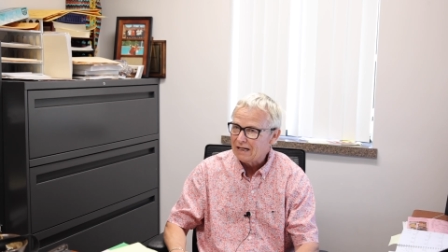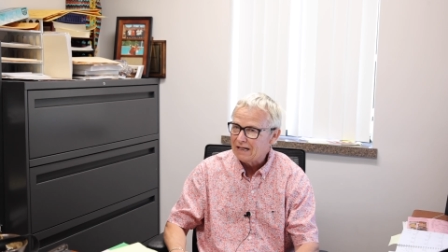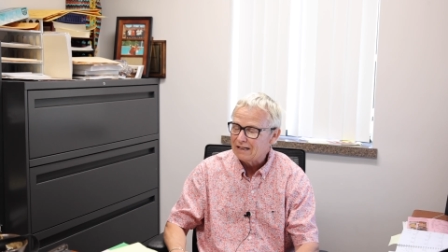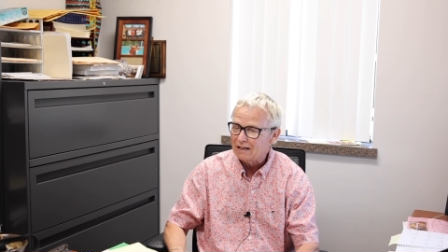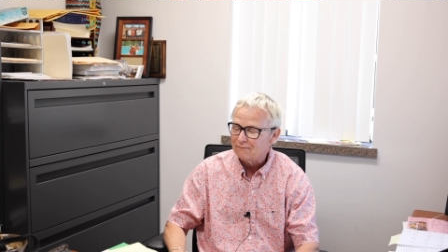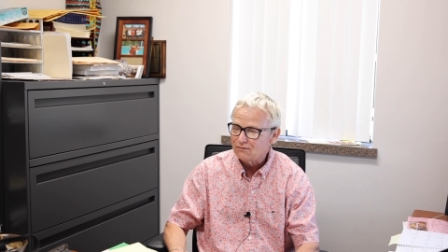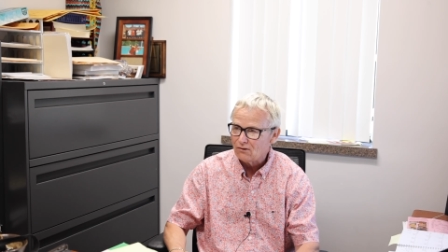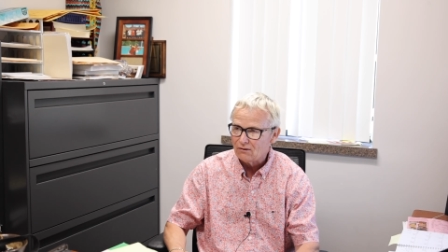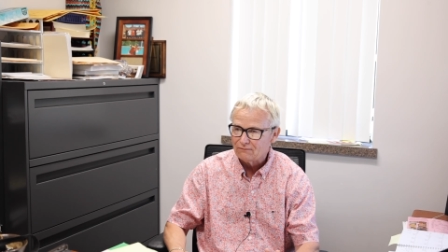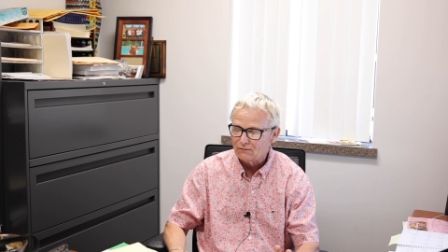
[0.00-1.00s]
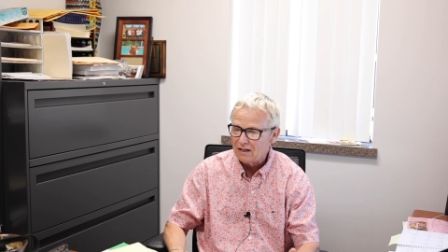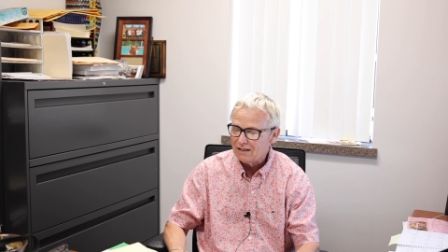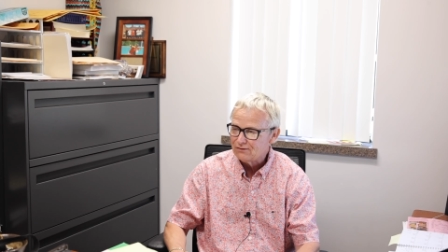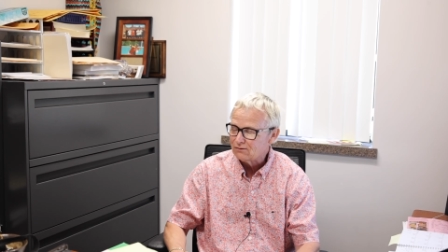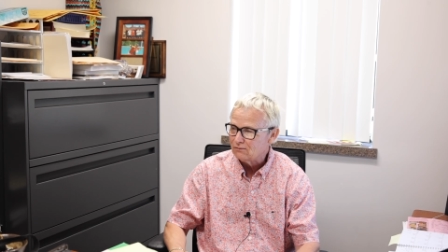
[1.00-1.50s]
and I've taught for
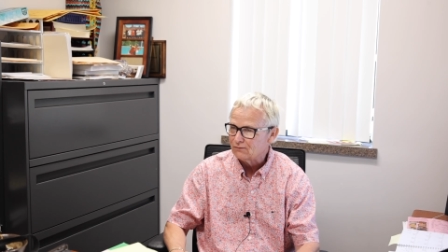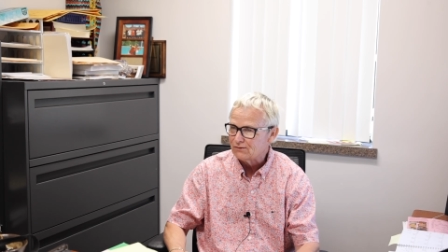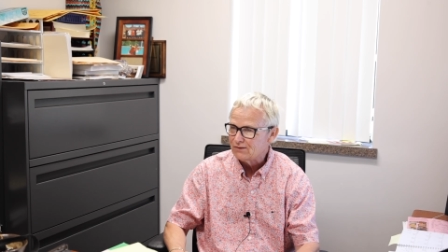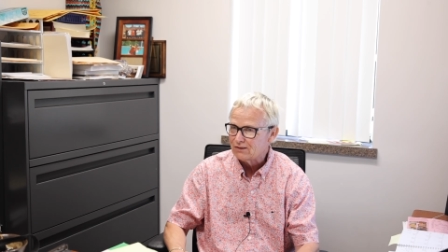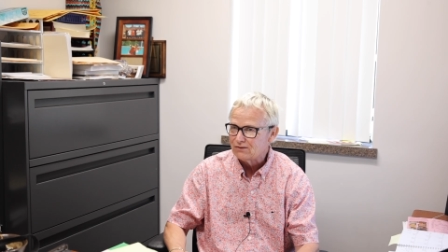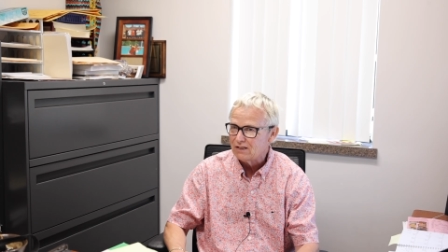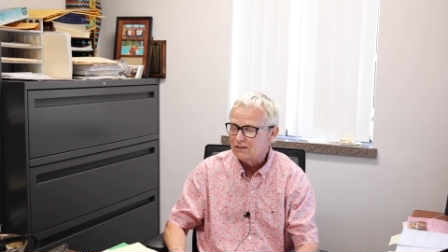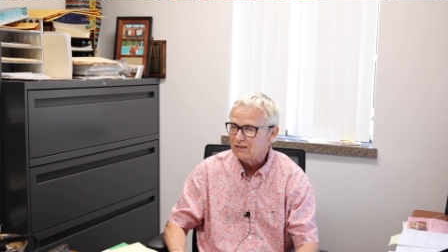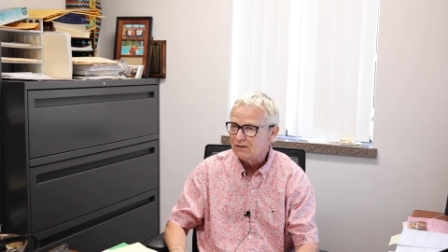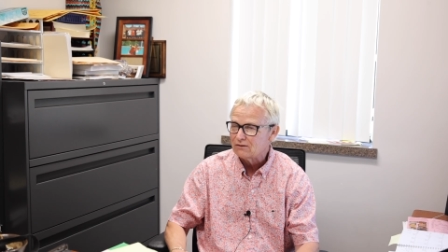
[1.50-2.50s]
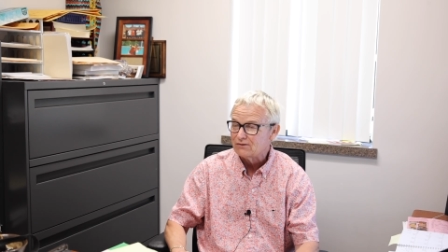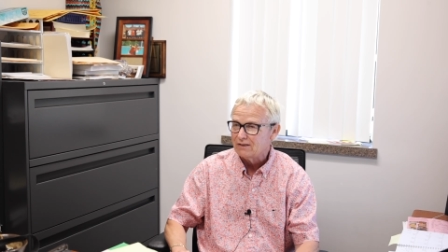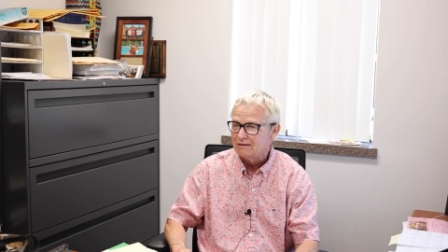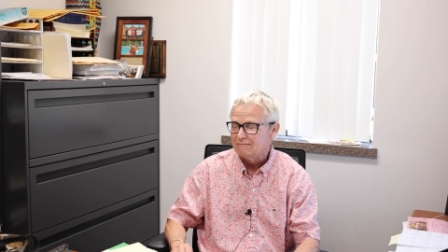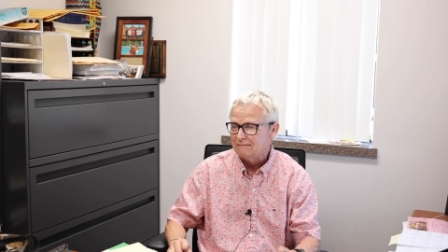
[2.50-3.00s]
high school for 16 years
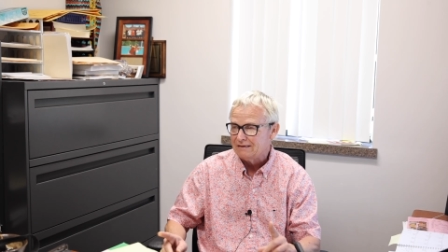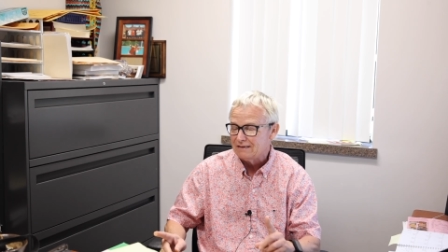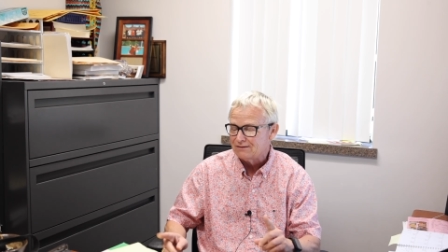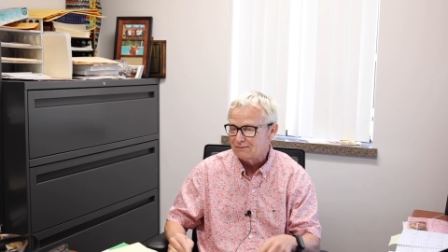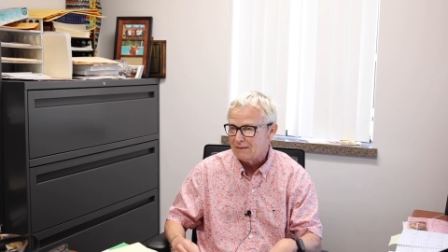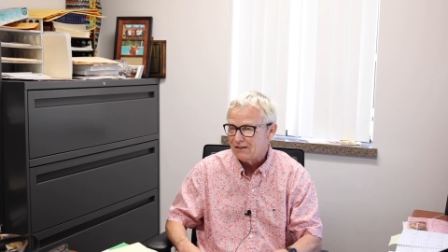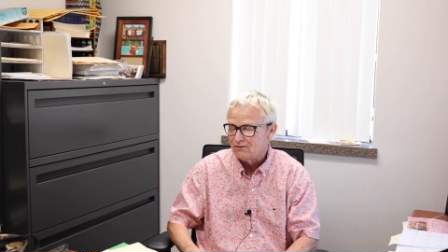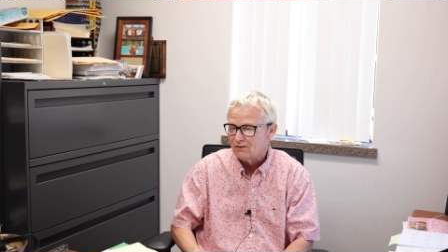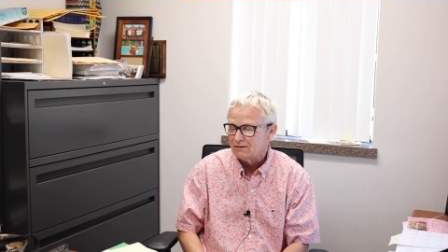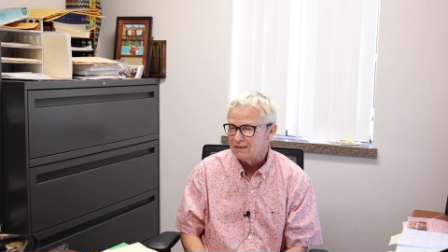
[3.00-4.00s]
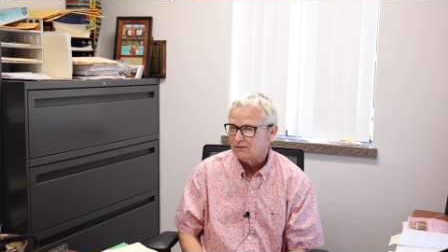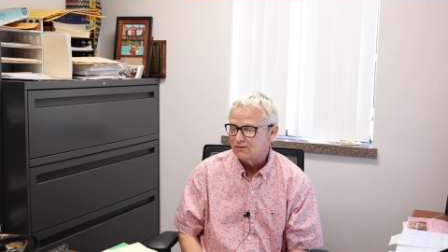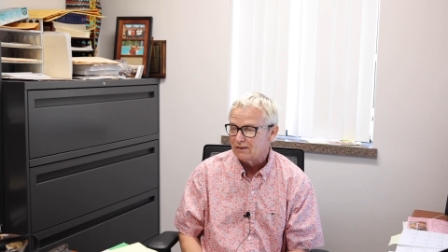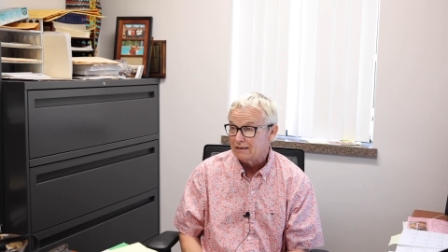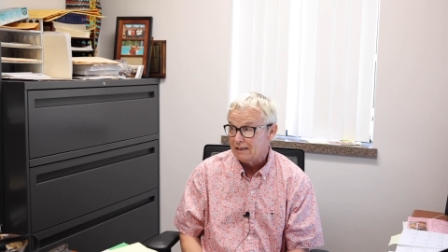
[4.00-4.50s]
and did some adjunct
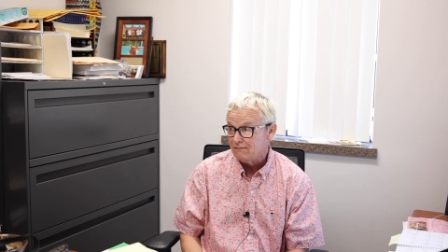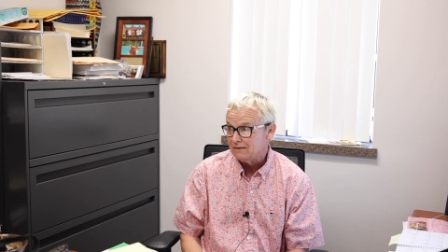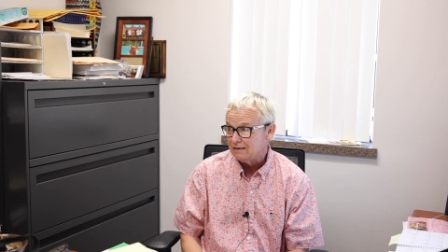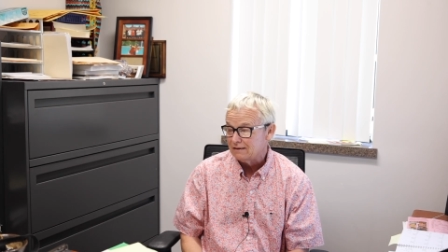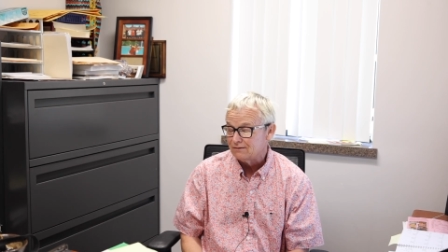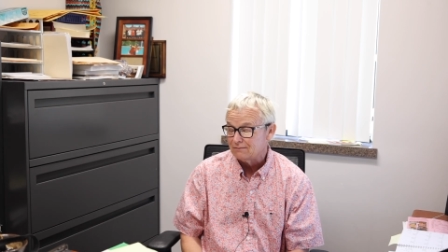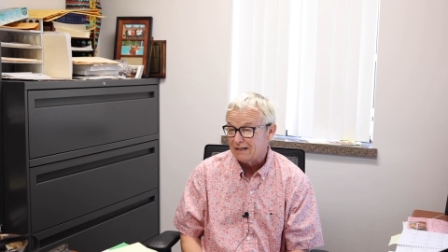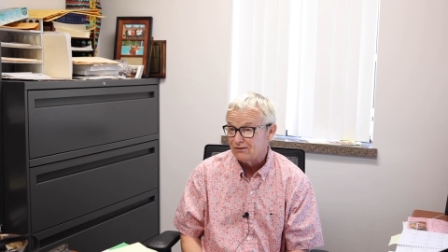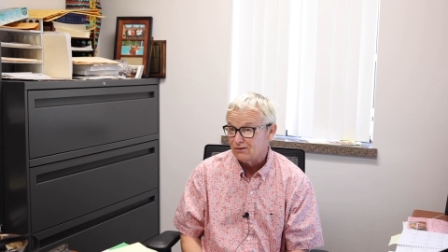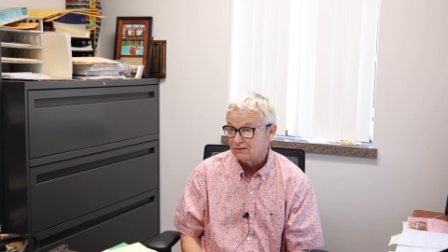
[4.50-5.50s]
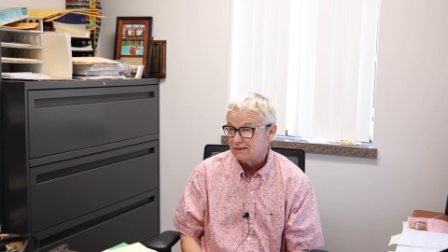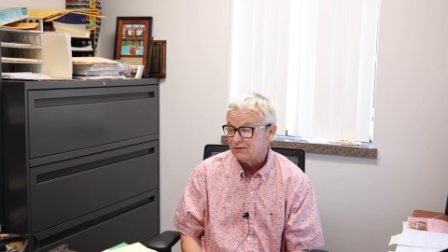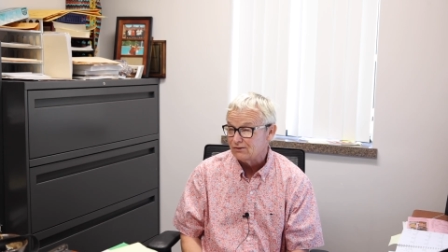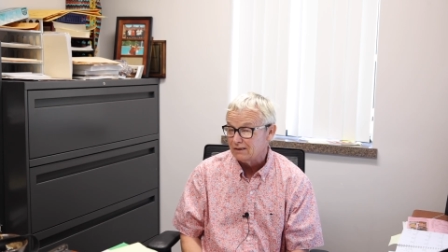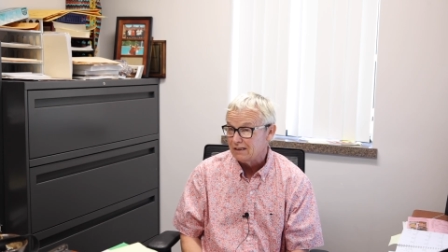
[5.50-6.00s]
teaching, even did some adjunct
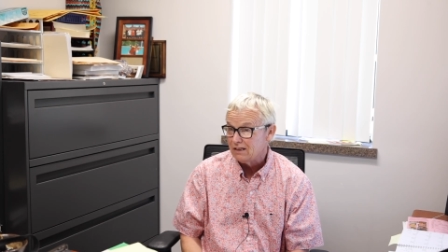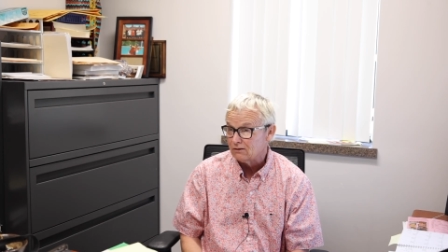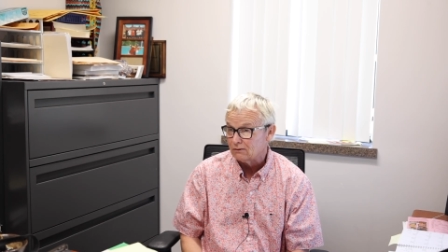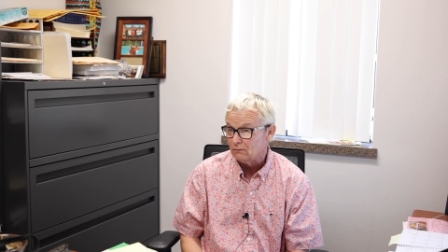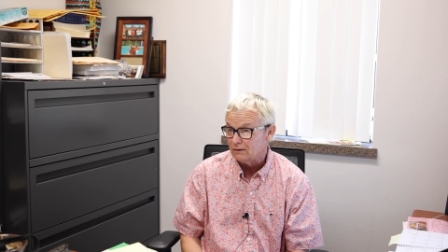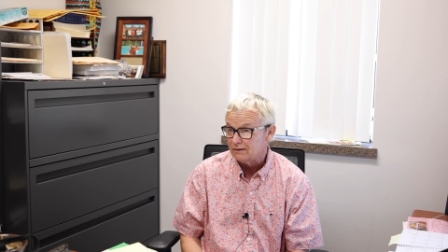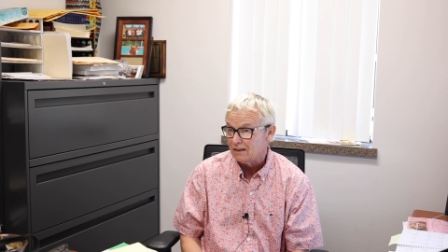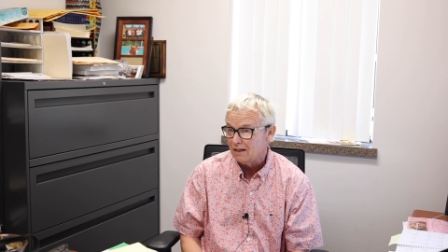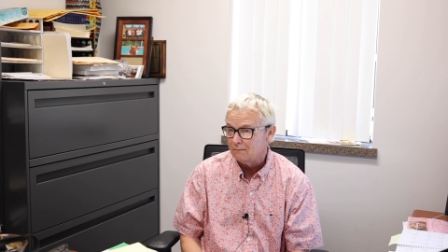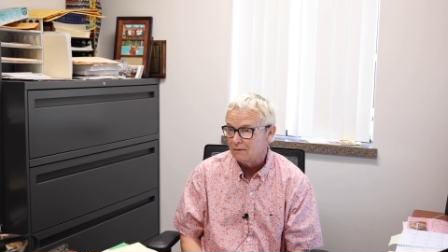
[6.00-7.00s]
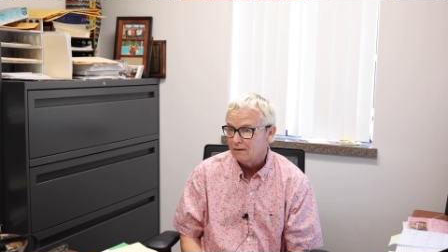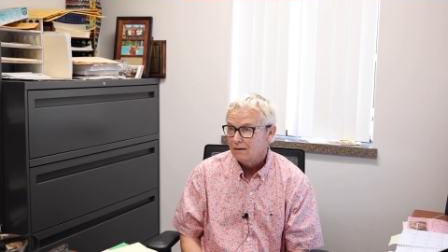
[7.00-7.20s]
teaching here at one time